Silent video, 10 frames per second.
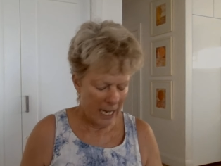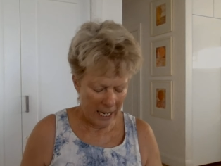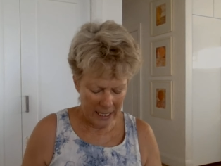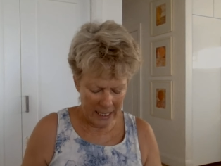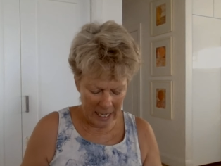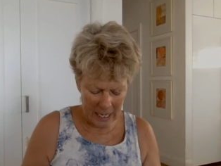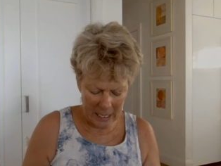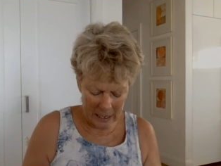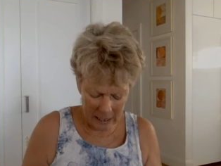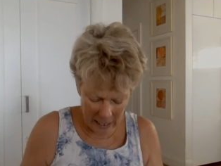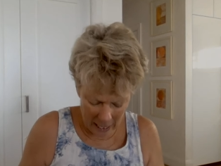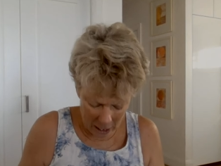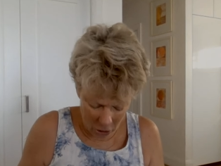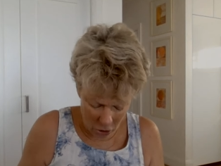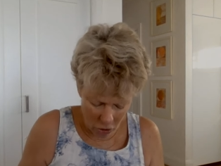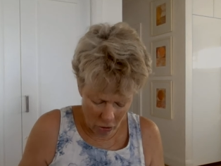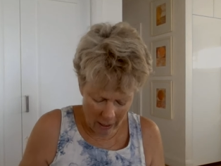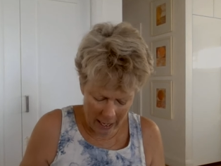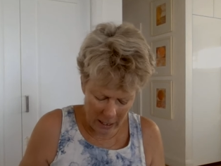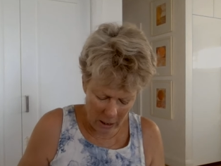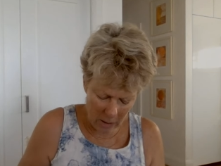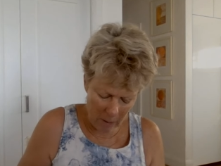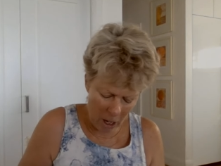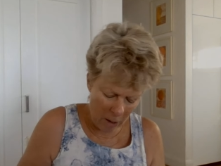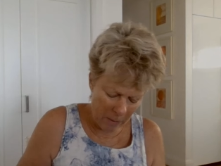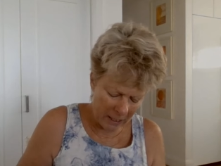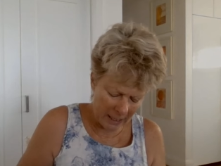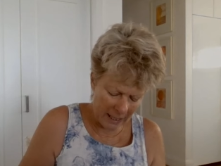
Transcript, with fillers: is in uh, Ukraine at the moment.